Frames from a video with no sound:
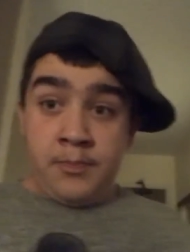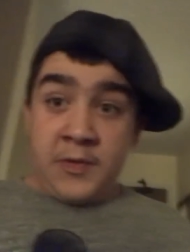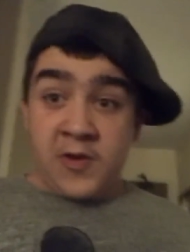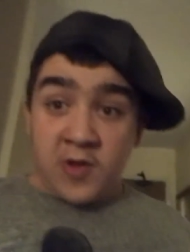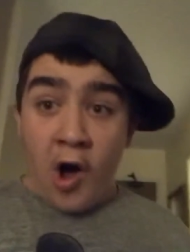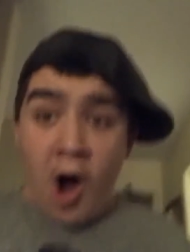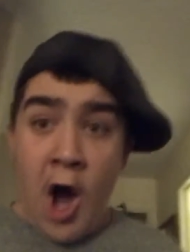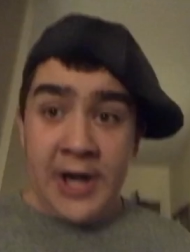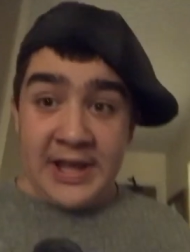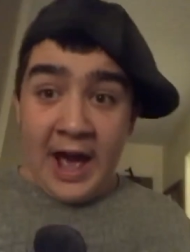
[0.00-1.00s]

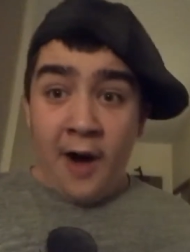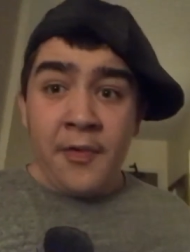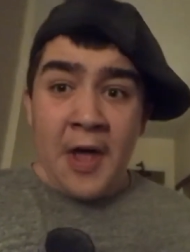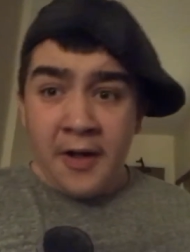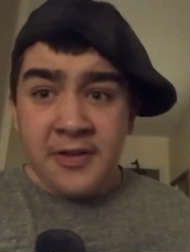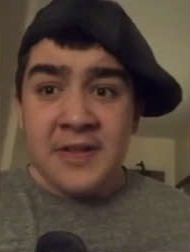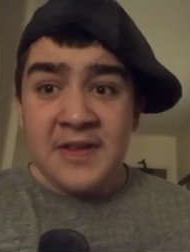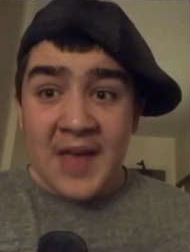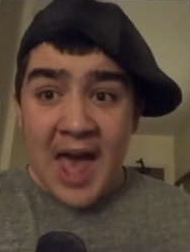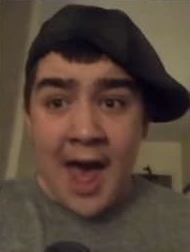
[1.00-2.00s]
Stonnie, how the hell did
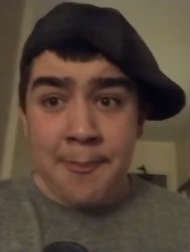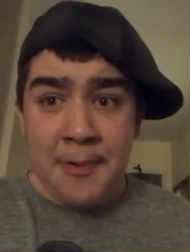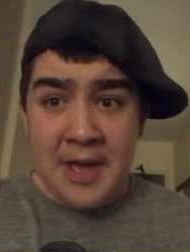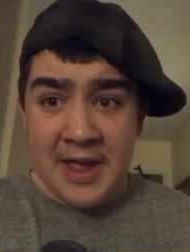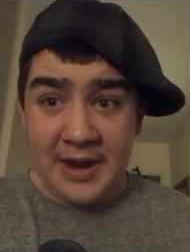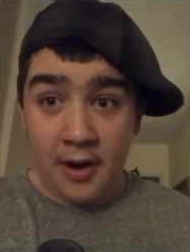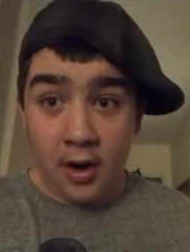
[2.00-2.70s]
this happen?